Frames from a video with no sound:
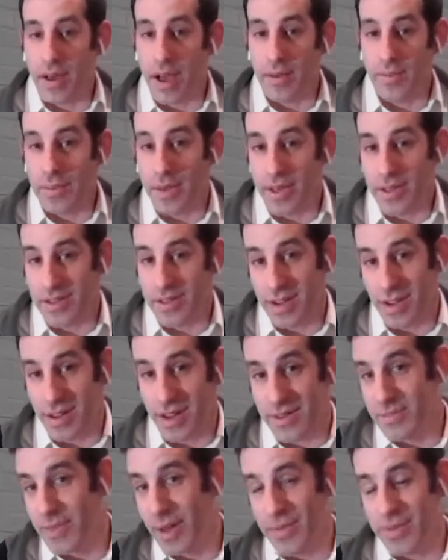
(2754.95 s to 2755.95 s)
I mean,
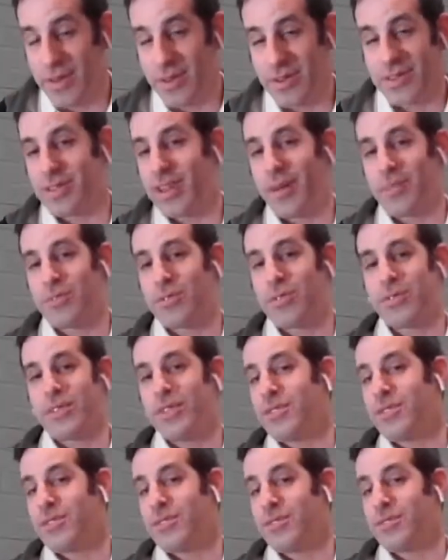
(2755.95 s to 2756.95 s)
uh, maybe there's an opportunity
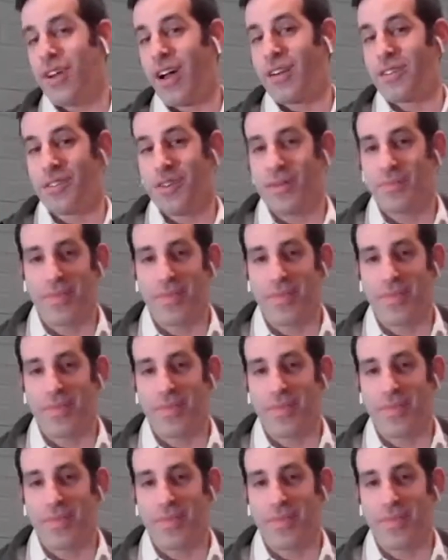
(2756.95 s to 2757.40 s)
to learn Tanya.